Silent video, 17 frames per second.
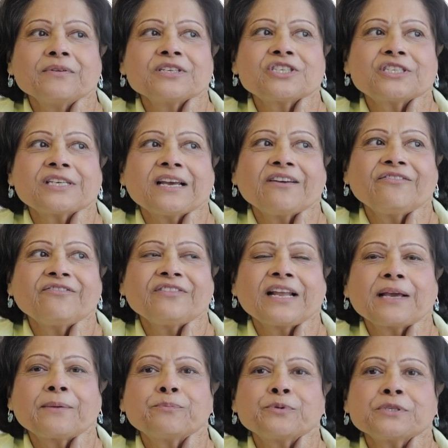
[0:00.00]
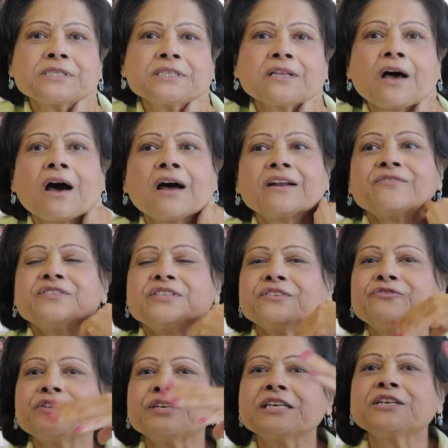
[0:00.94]
Chef puts a lot
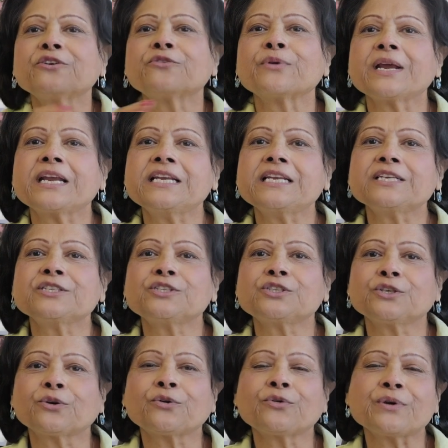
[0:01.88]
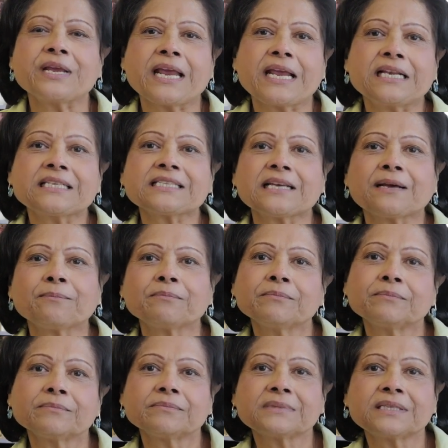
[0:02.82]
of different ingredients to create
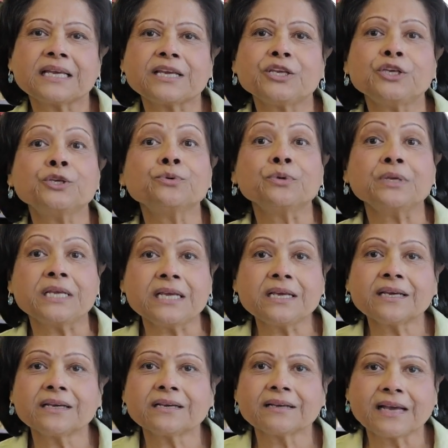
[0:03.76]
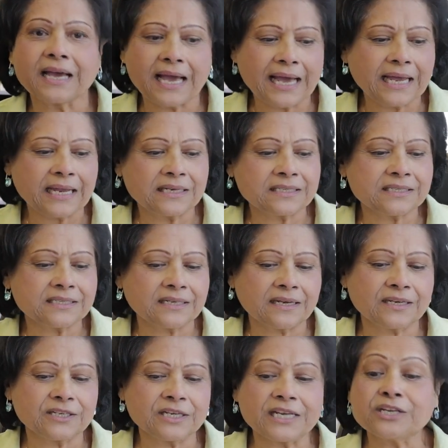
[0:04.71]
something unique and
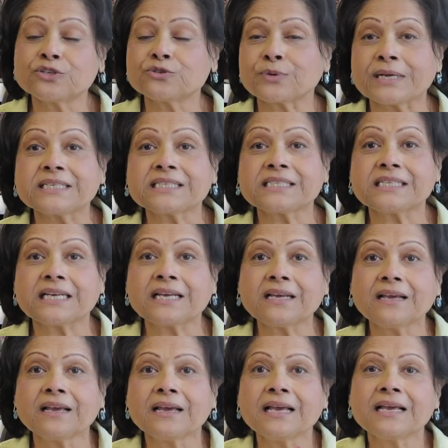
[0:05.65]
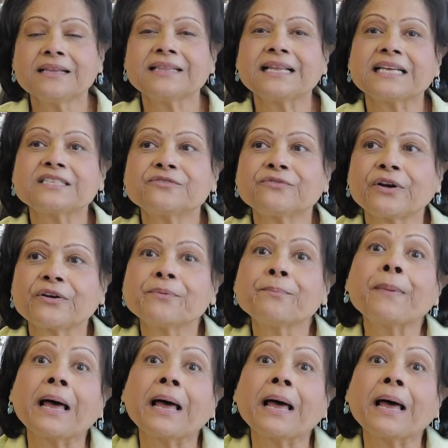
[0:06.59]
interesting that's very